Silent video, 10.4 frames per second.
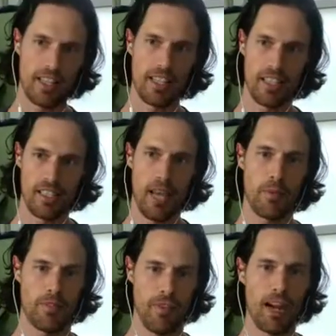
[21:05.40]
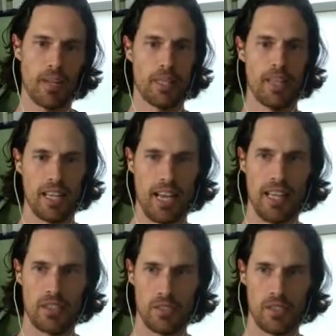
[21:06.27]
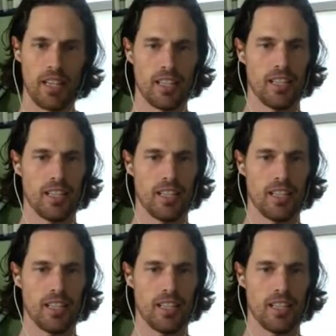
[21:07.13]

in the same environment that got you sick.